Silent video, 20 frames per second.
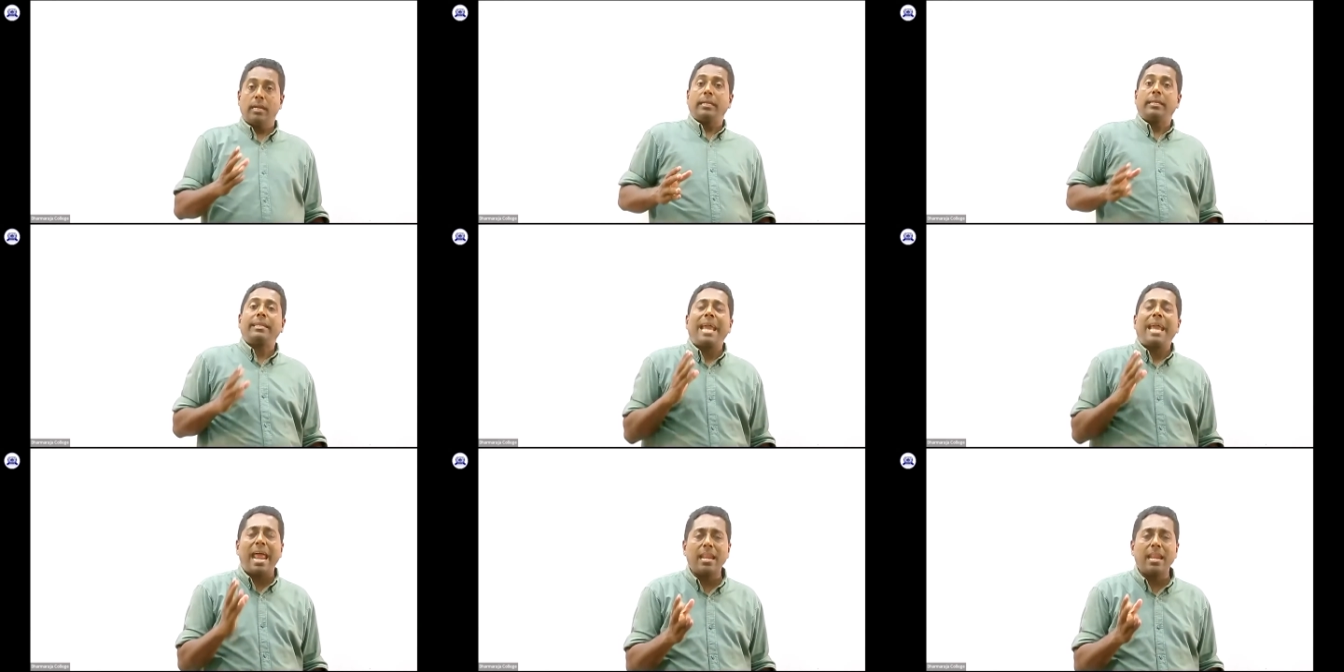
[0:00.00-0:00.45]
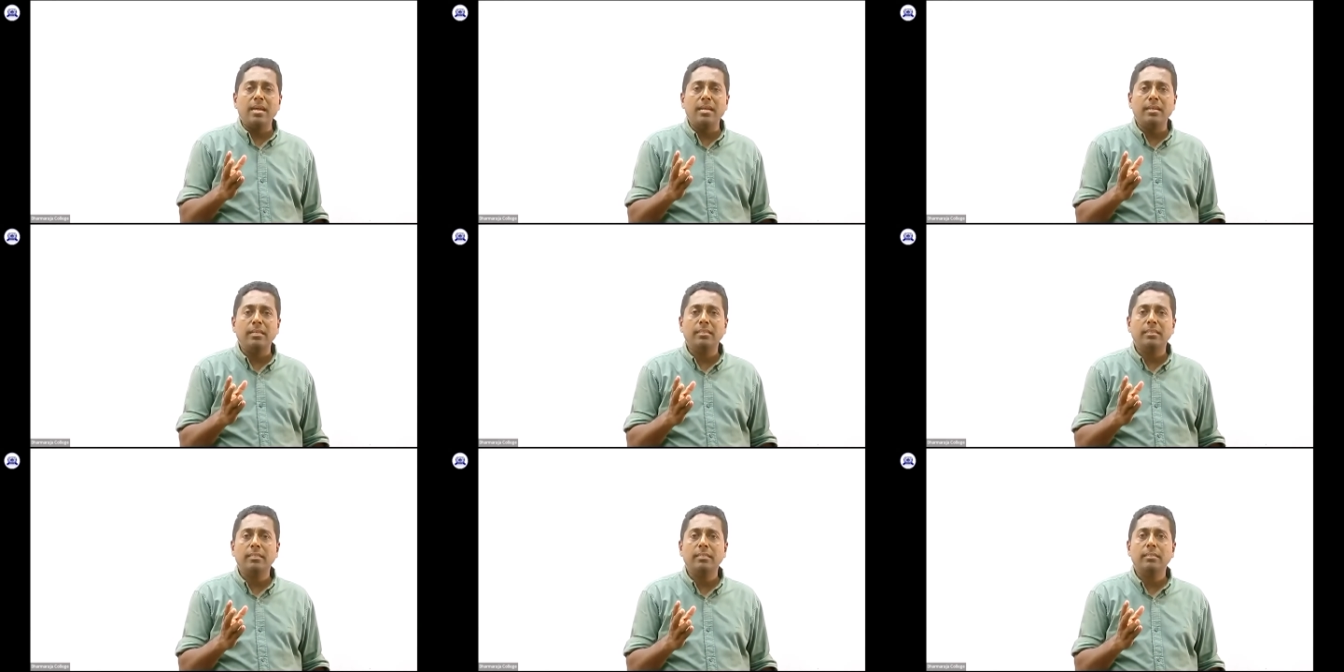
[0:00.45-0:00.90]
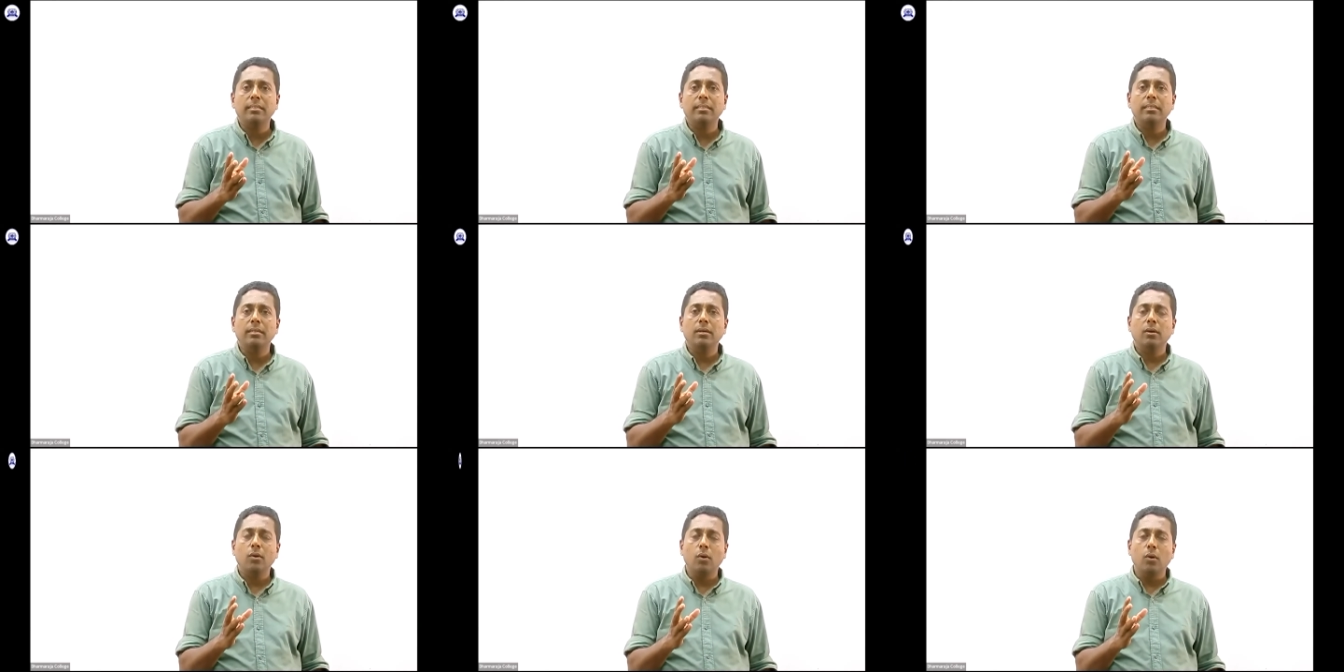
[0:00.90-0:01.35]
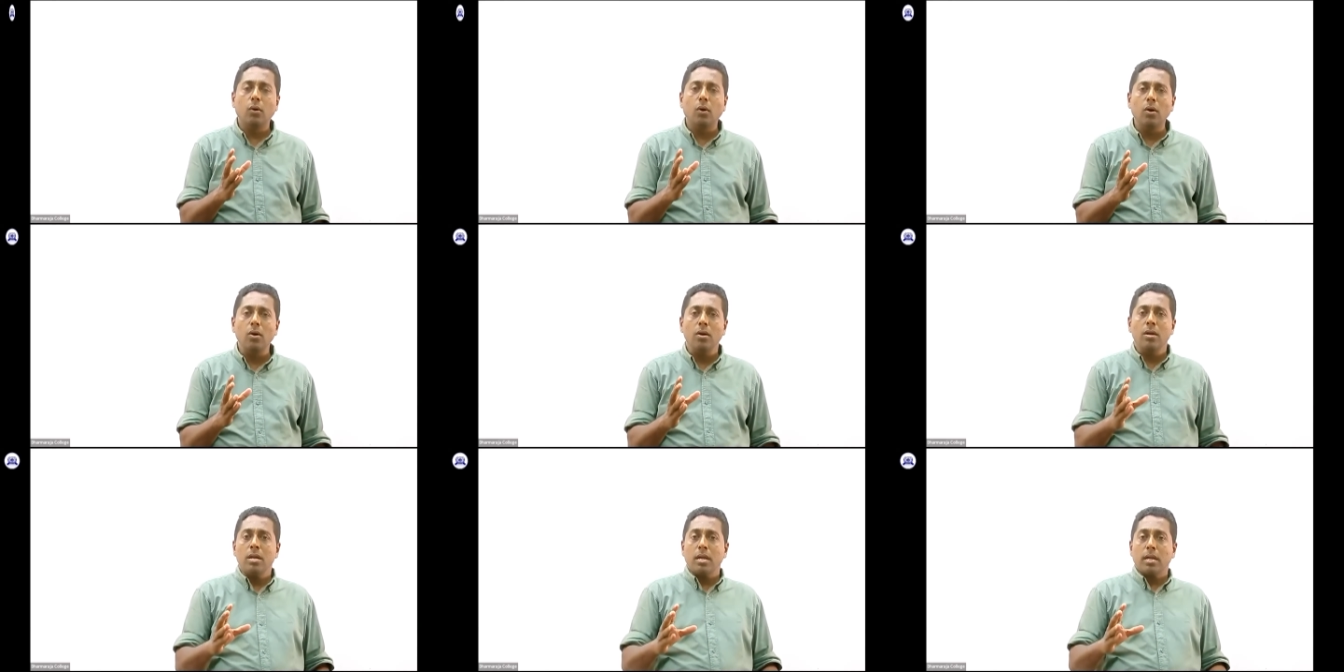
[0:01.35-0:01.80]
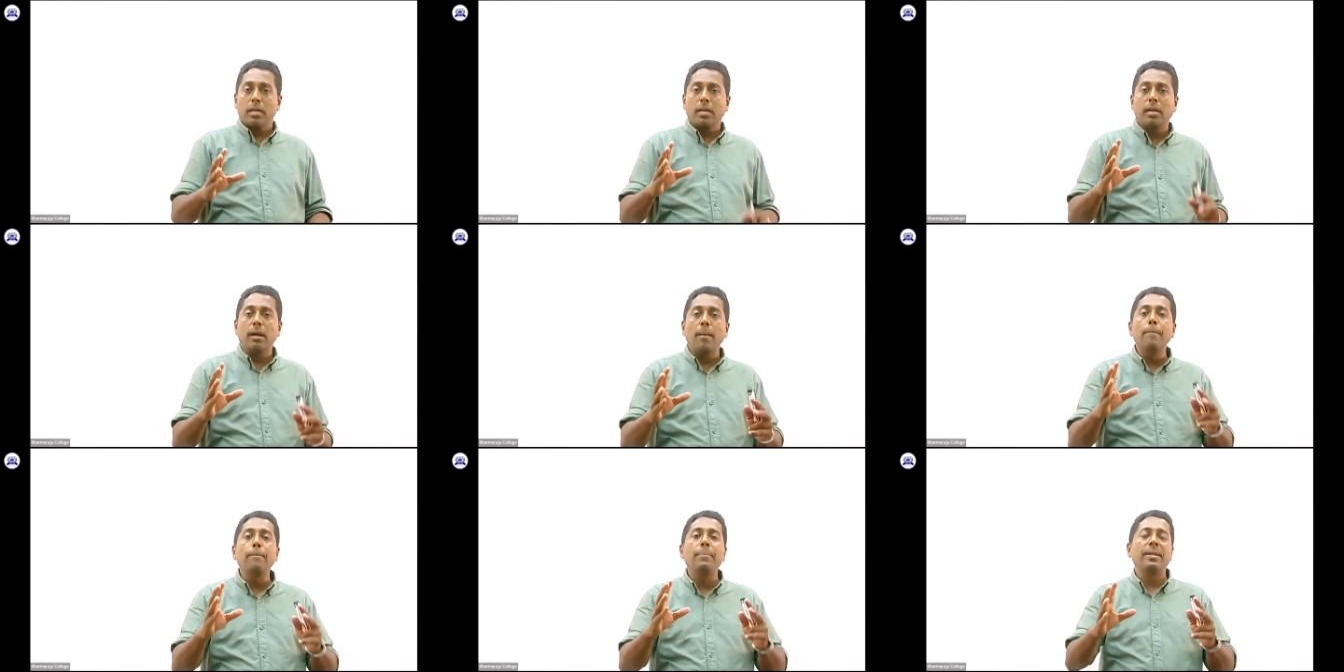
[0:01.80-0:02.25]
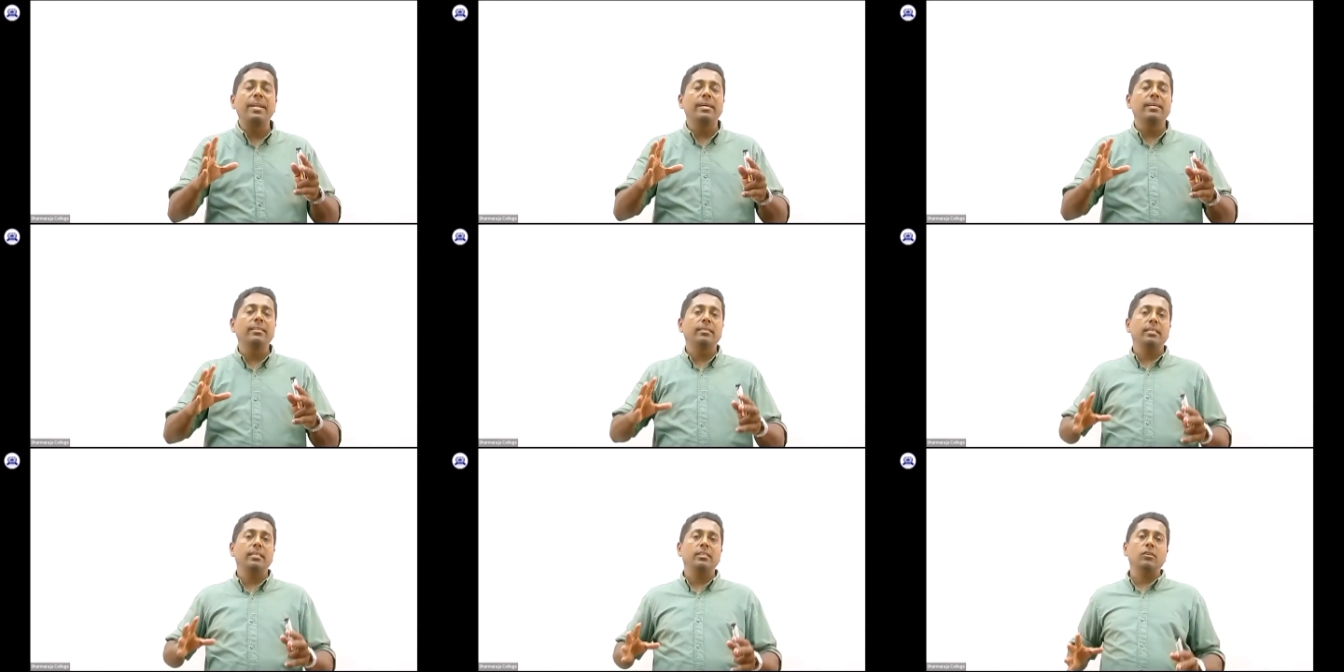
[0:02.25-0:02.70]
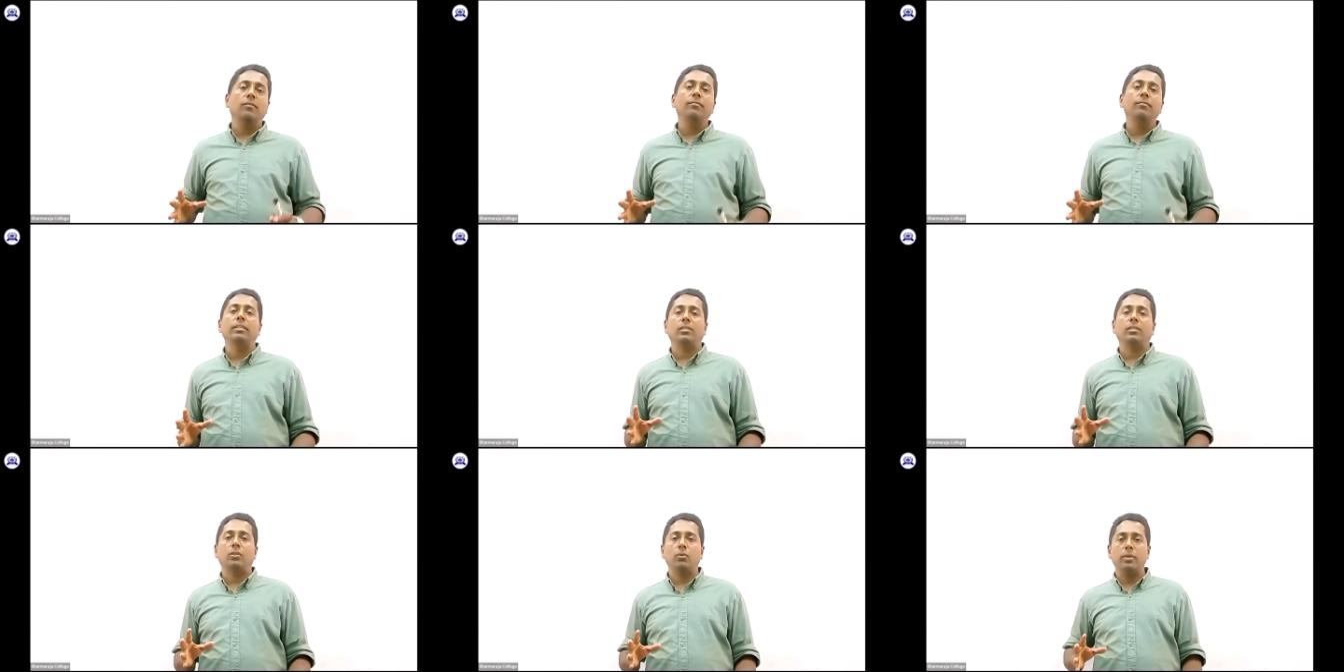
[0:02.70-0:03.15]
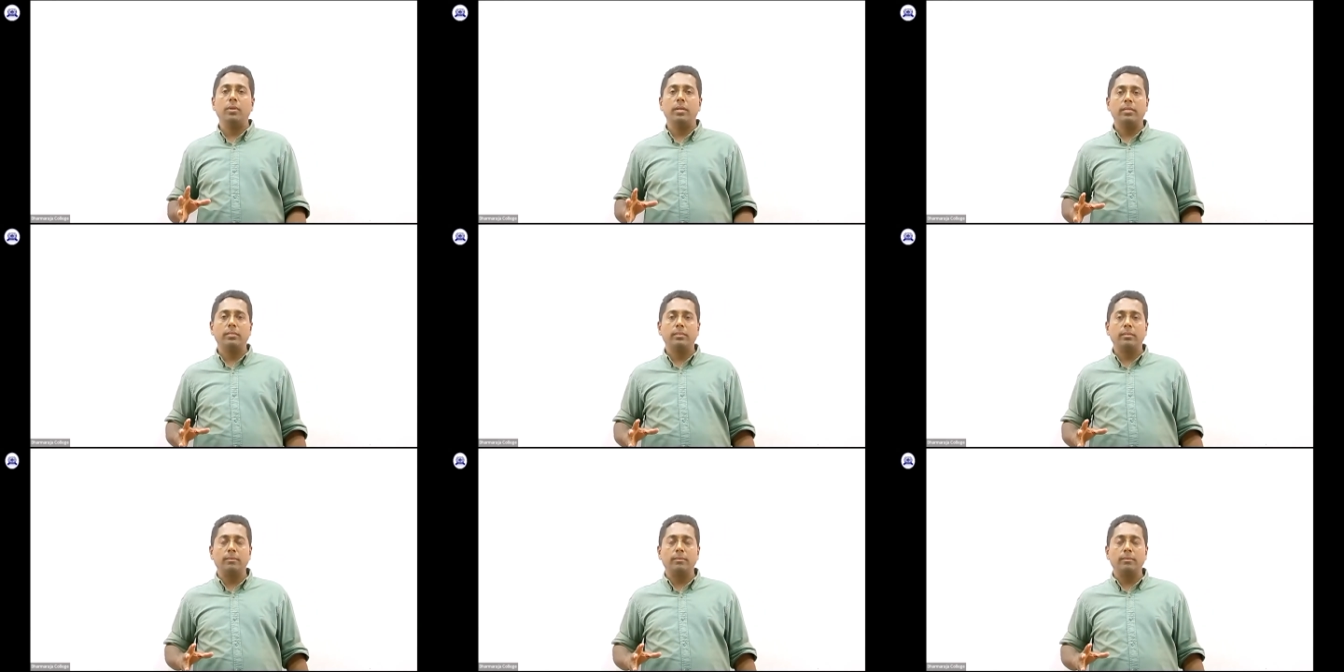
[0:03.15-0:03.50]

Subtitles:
talents, or competencies of the student.